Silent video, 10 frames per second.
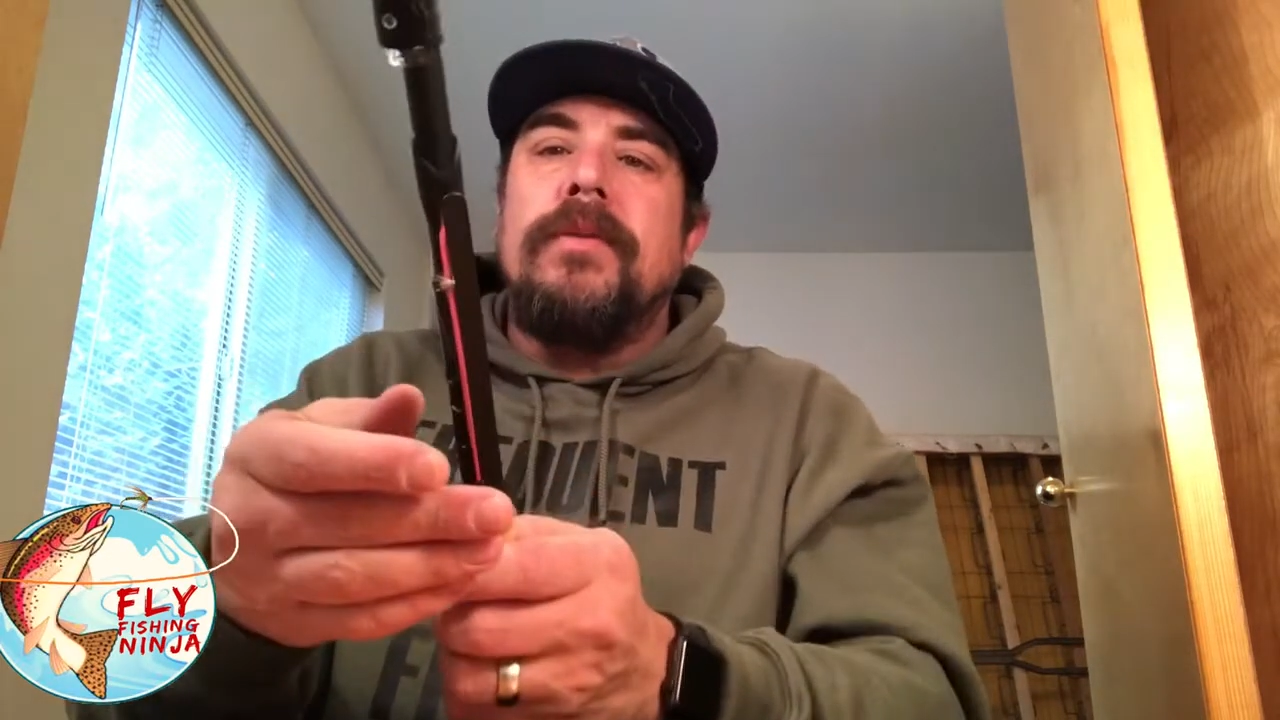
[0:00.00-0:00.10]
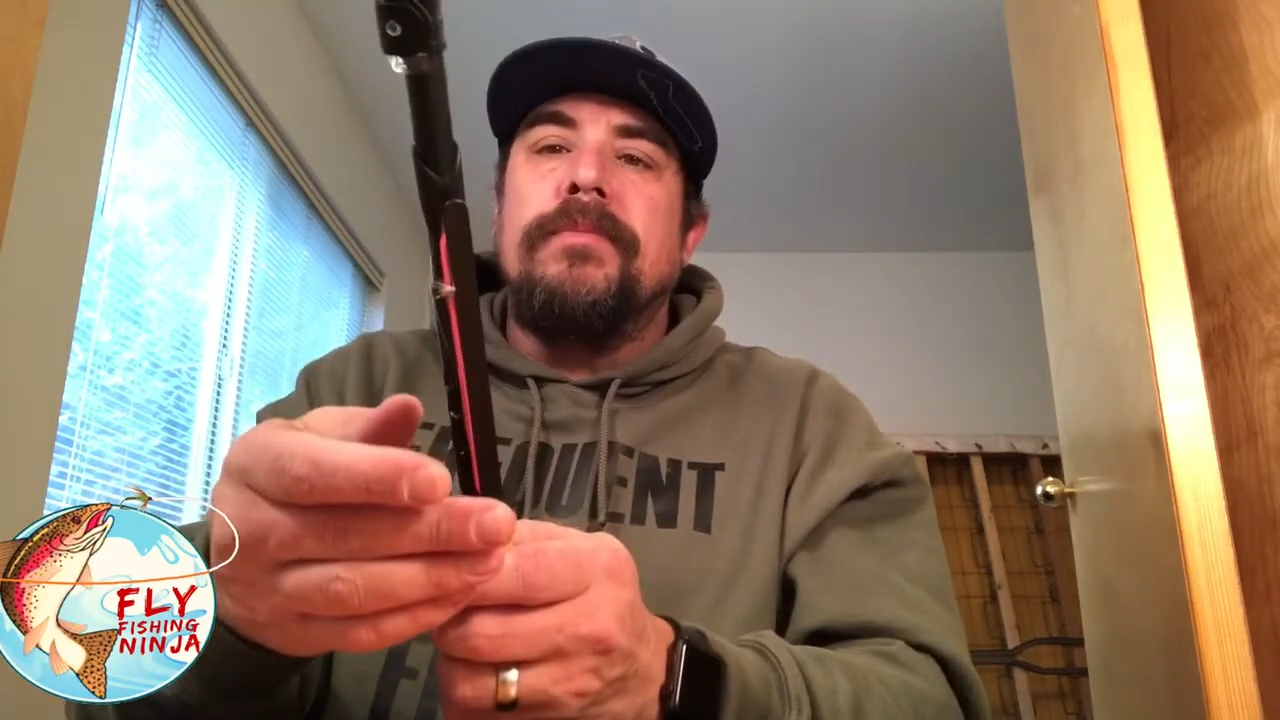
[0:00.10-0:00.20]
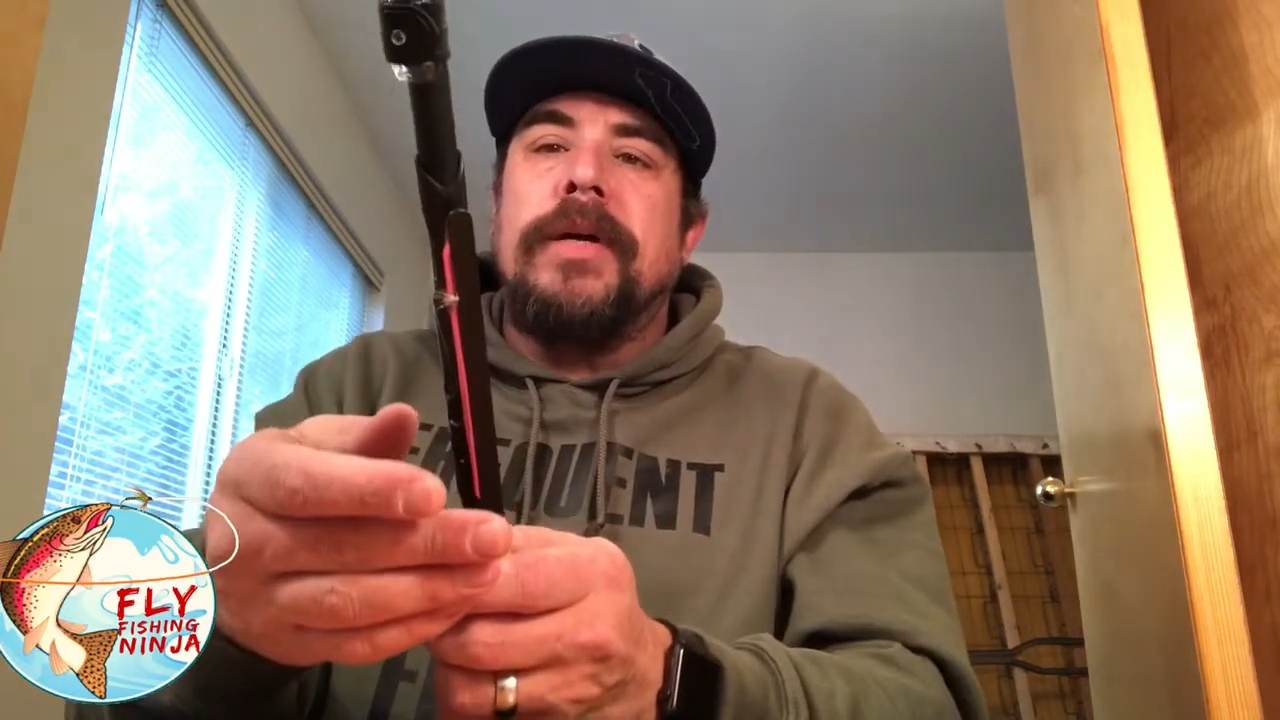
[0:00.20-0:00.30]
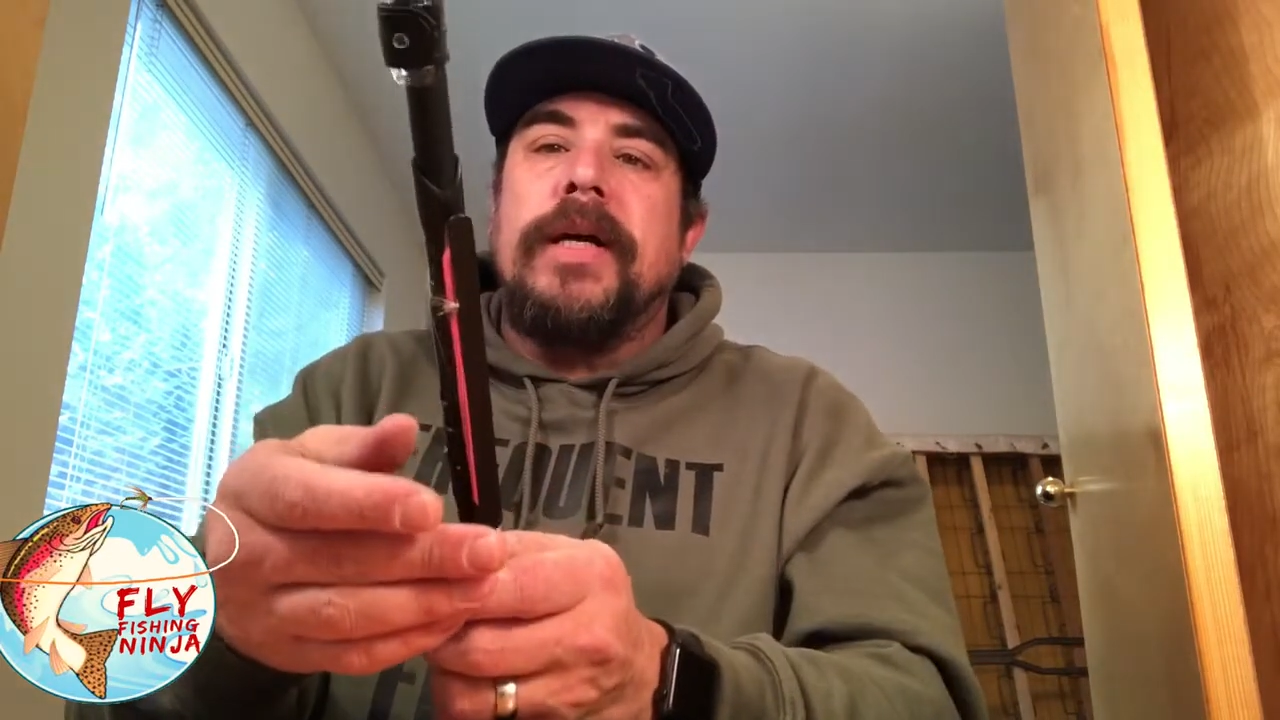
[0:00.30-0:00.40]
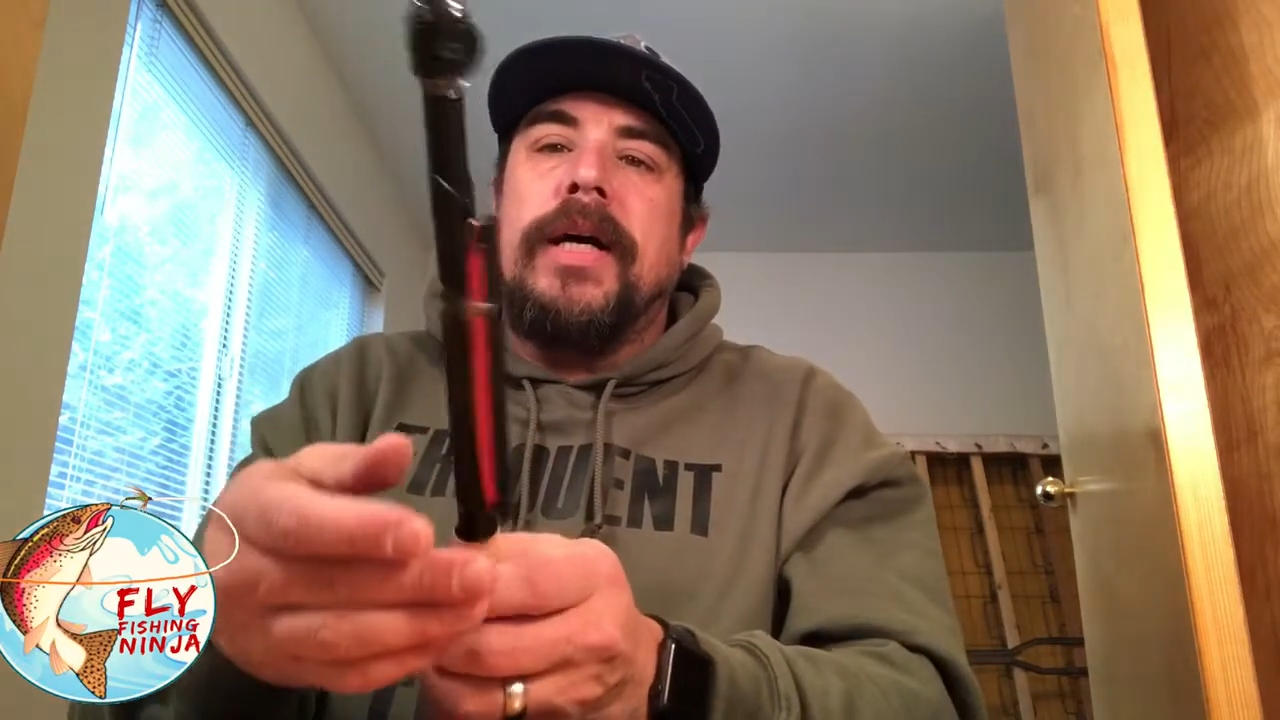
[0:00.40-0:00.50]

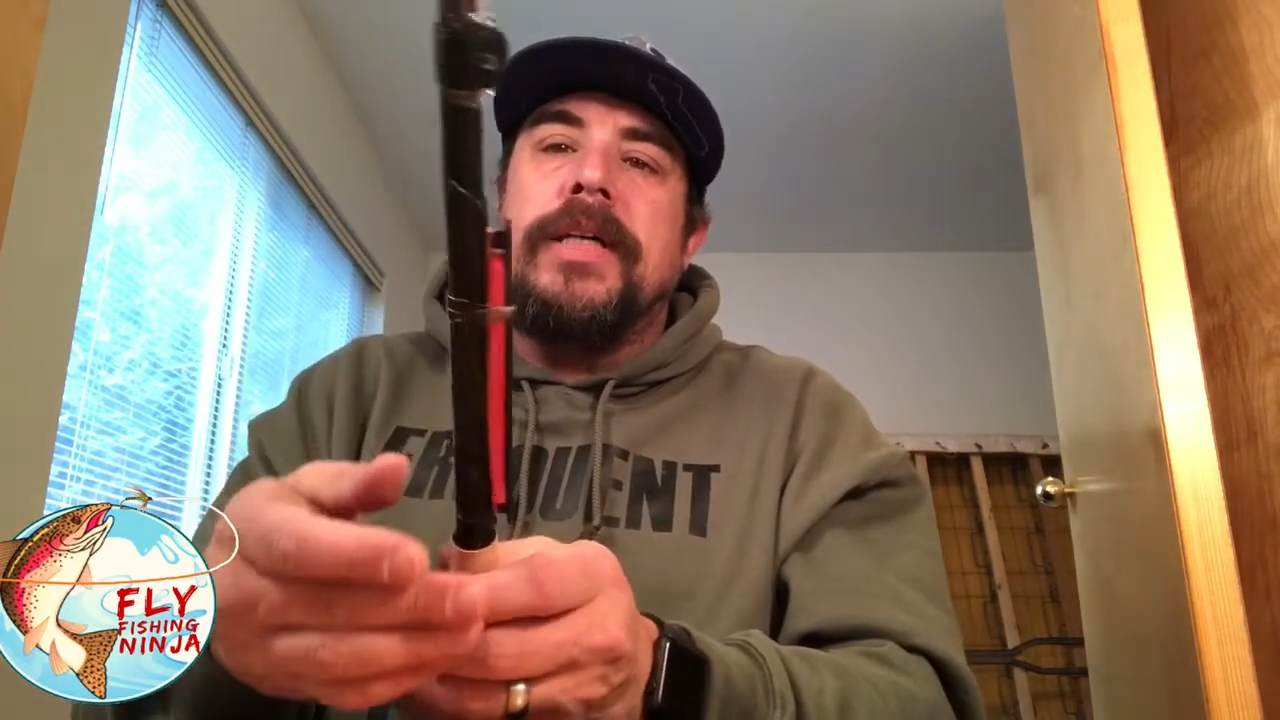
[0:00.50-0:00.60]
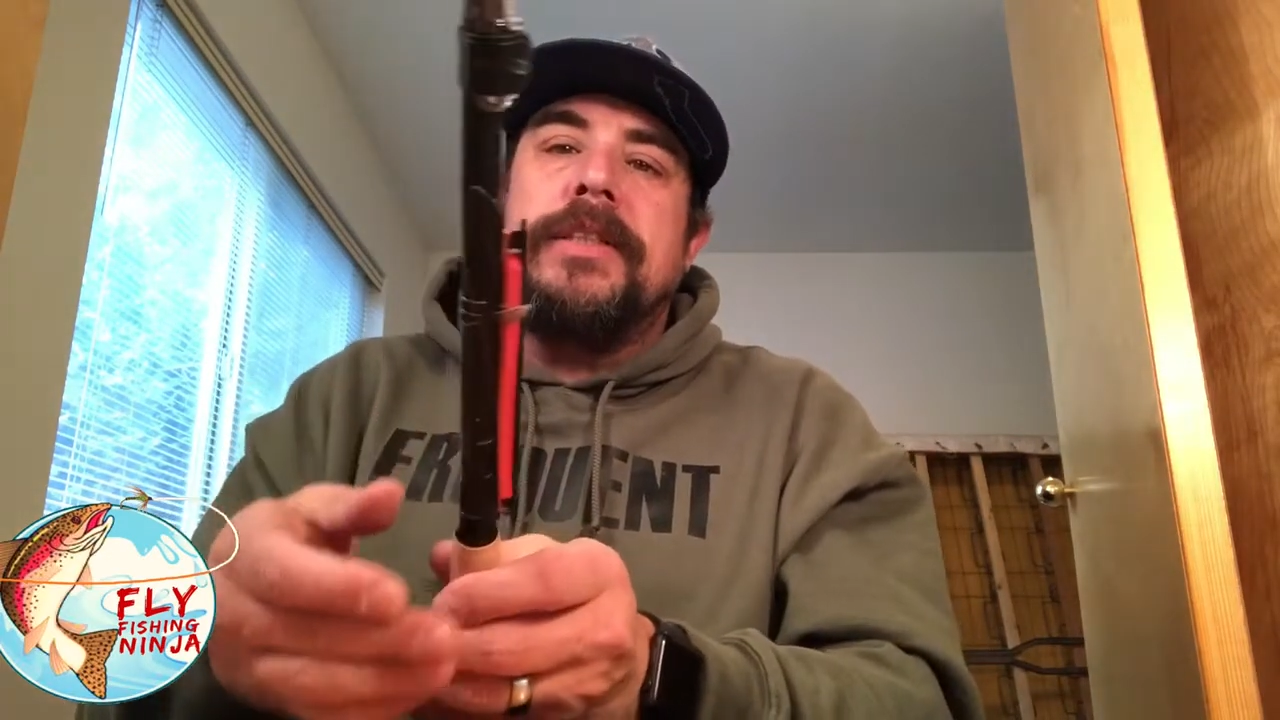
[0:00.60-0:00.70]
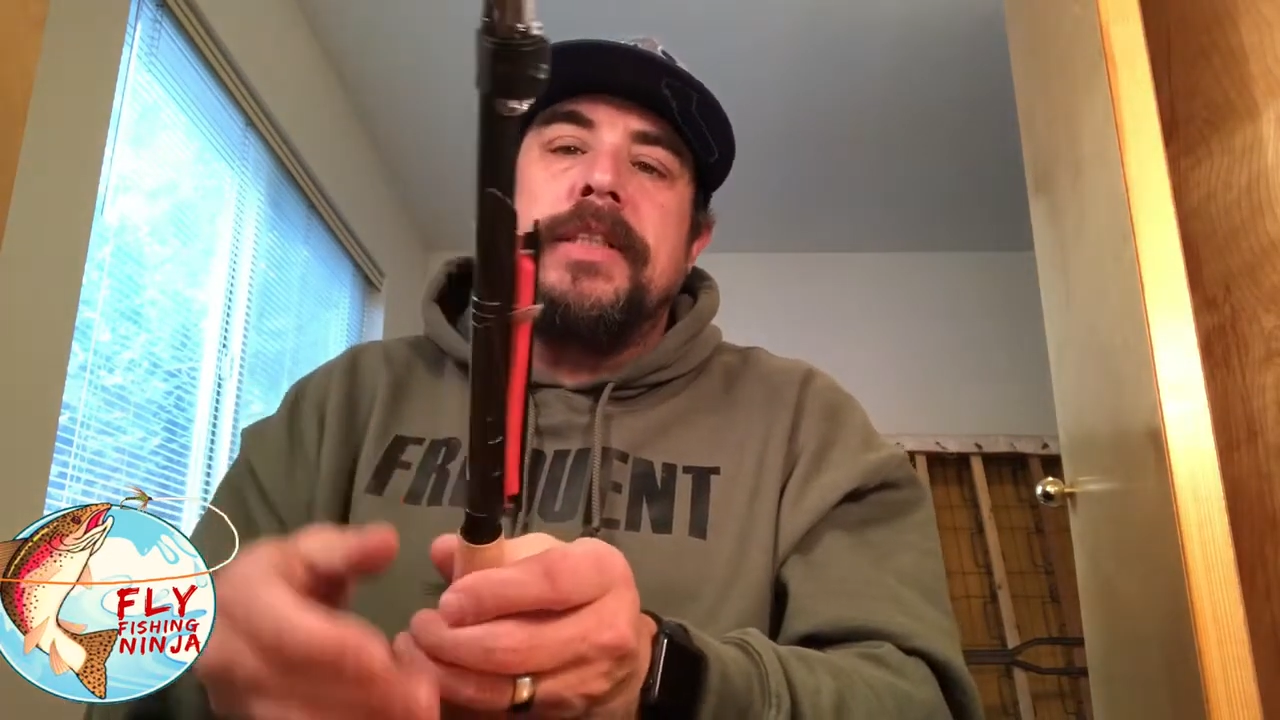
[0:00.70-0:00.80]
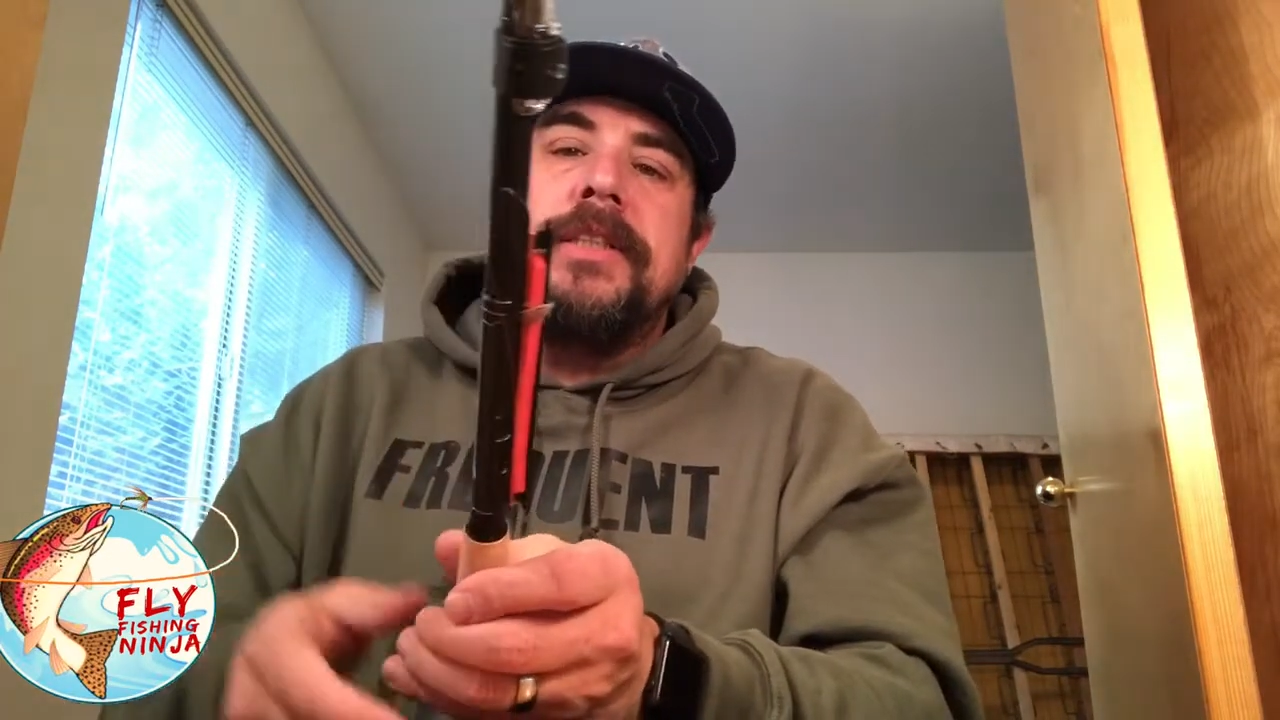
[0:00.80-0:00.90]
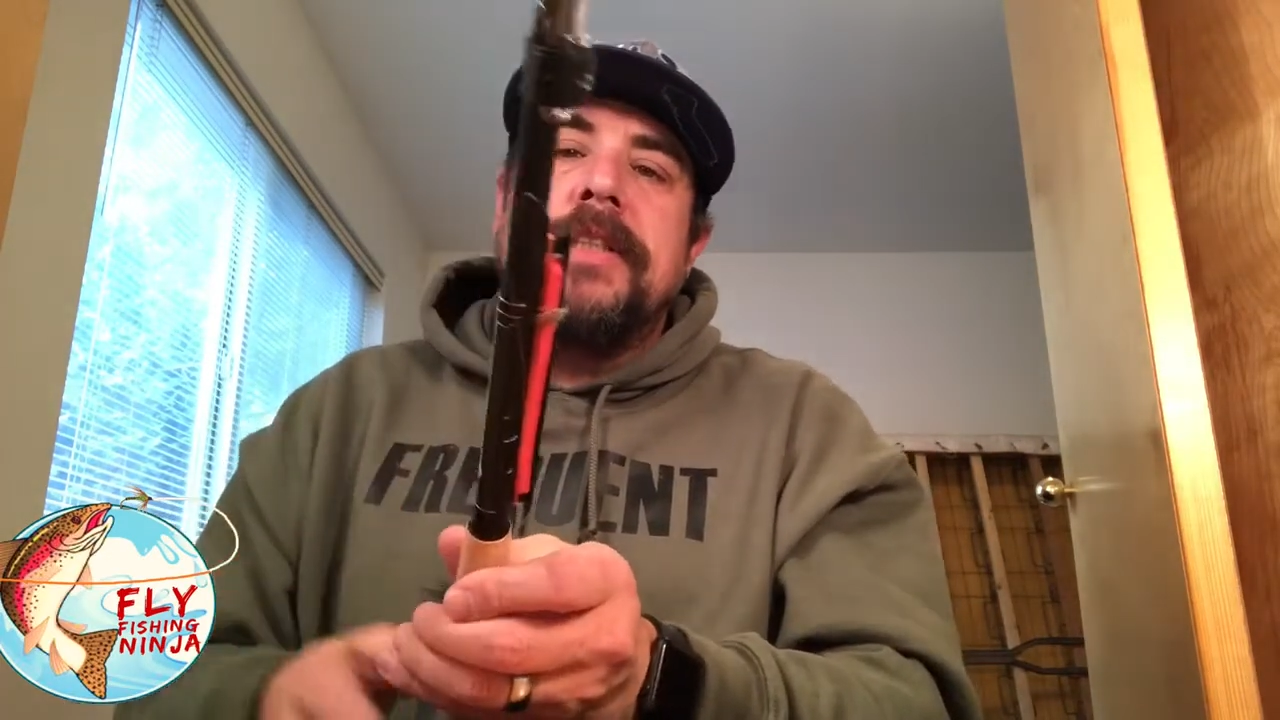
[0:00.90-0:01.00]
because this